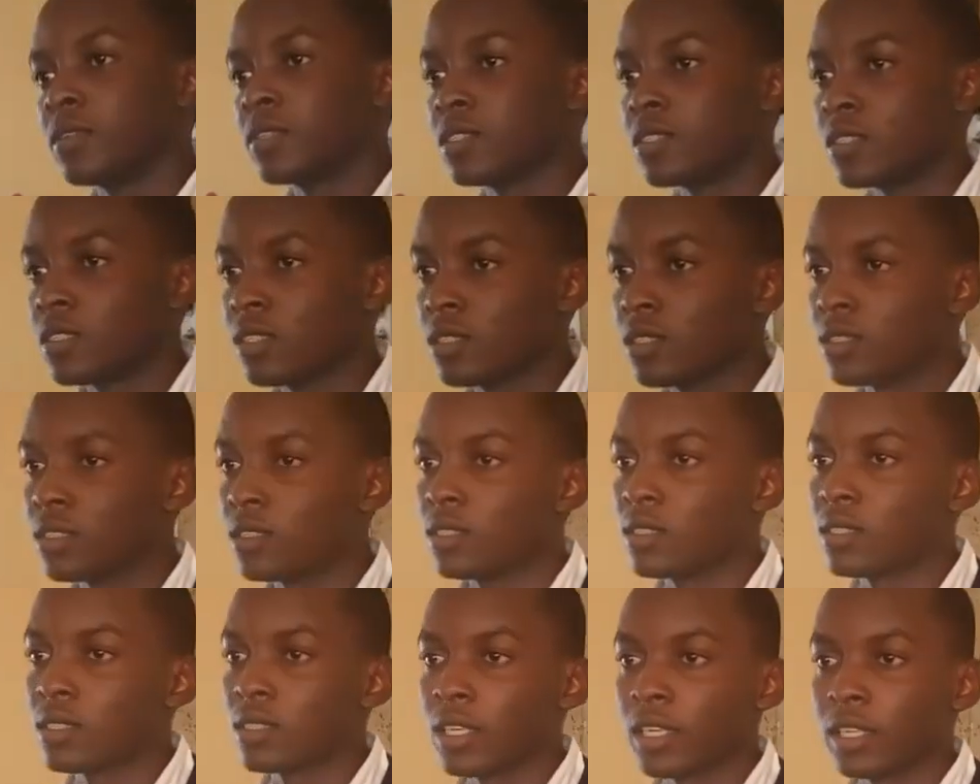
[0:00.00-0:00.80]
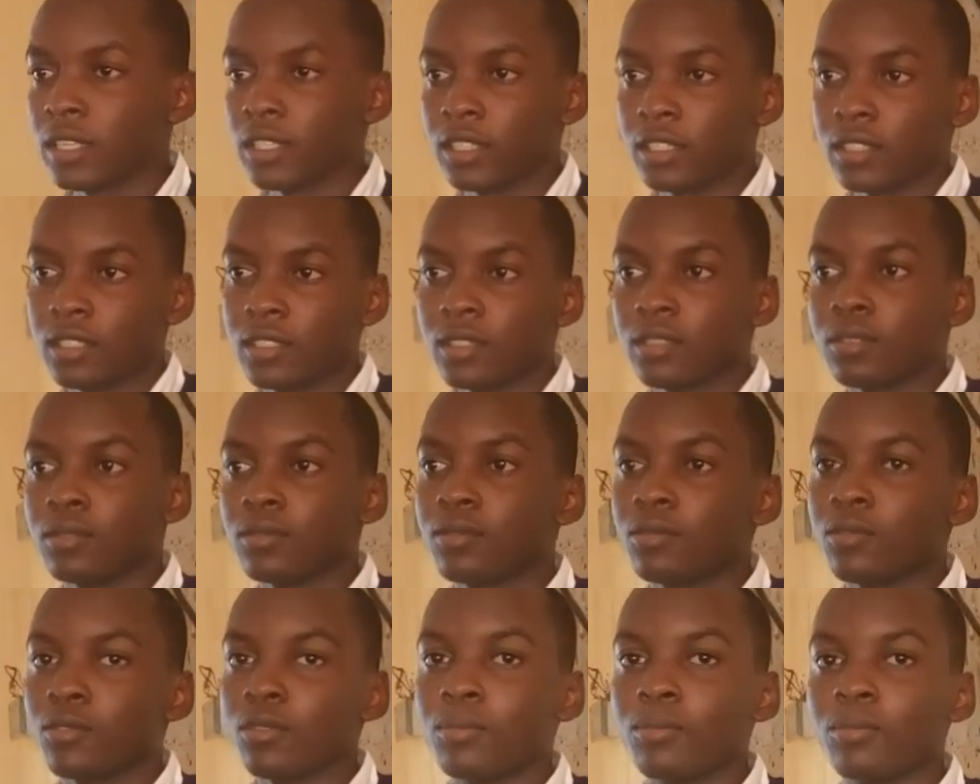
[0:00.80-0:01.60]
the circuit
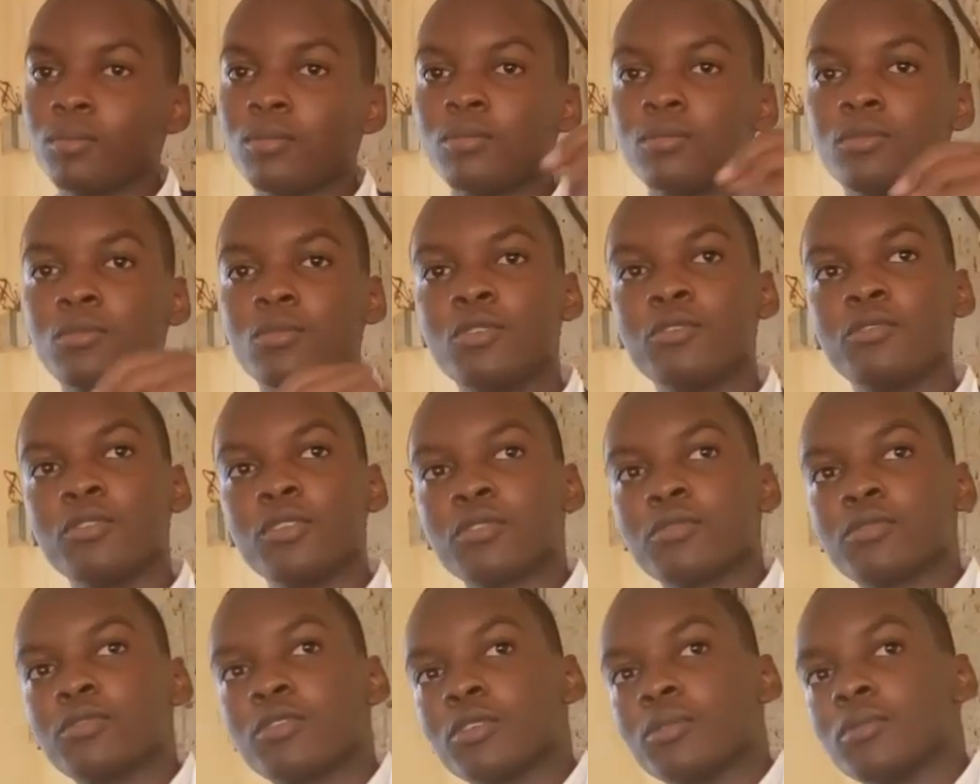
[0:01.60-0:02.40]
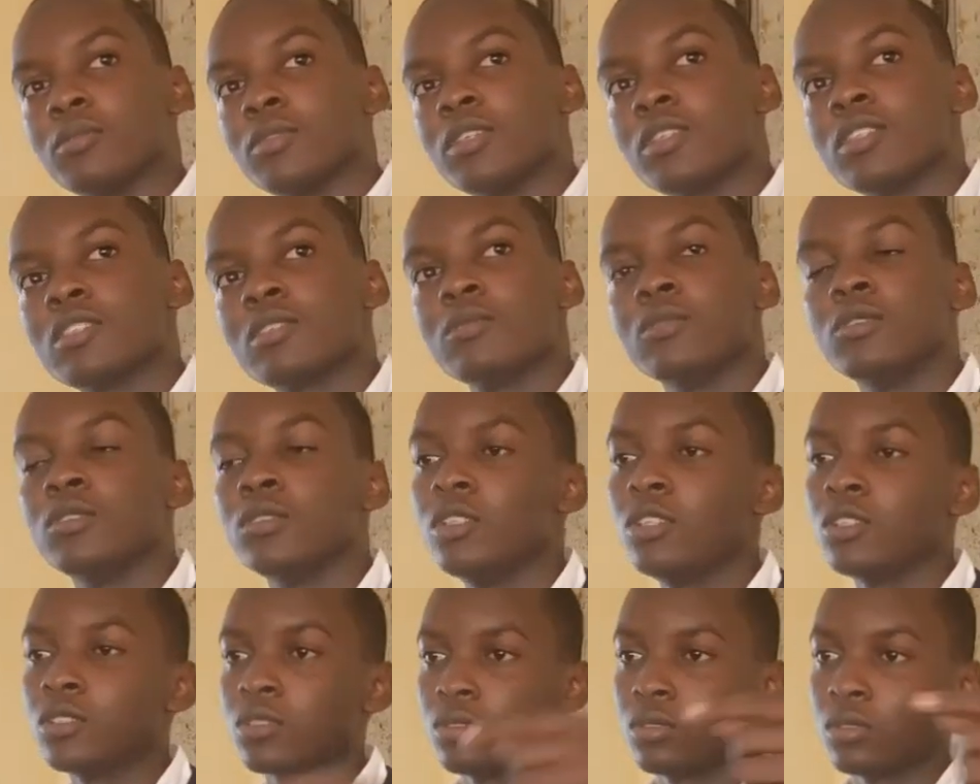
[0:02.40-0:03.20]
moving from this
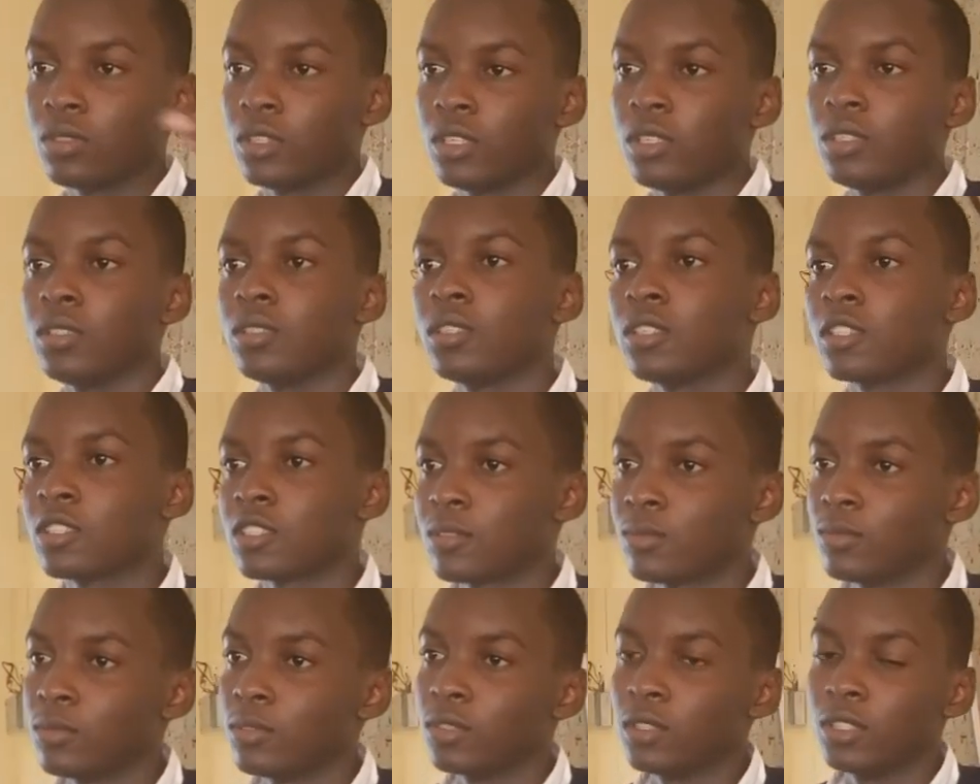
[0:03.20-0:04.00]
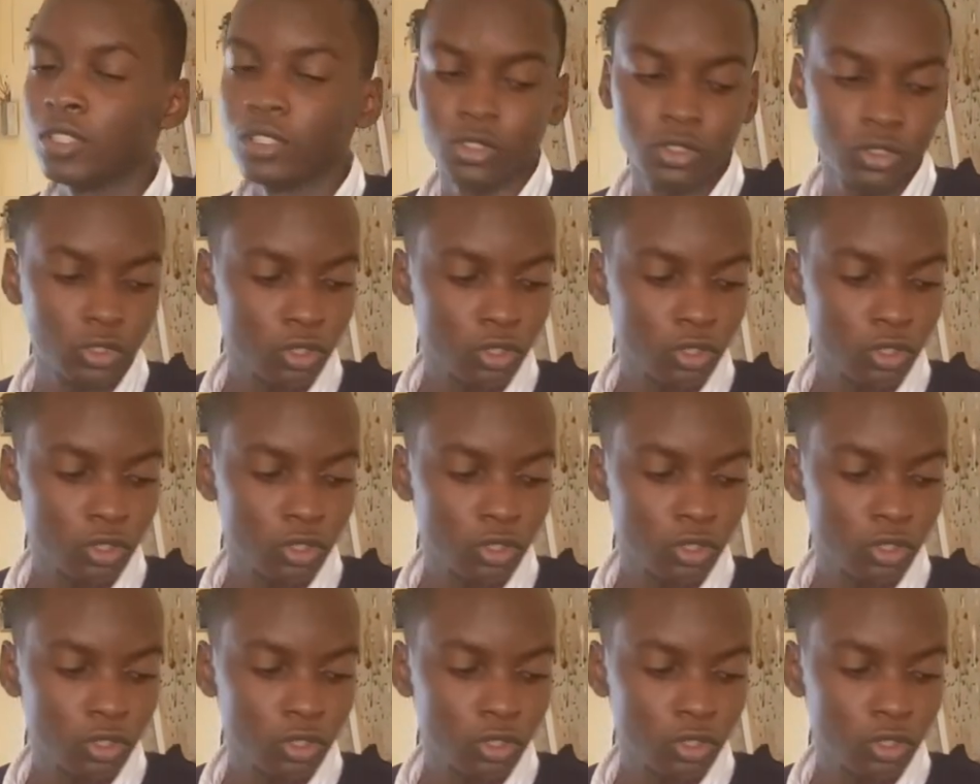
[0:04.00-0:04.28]
building to the next building.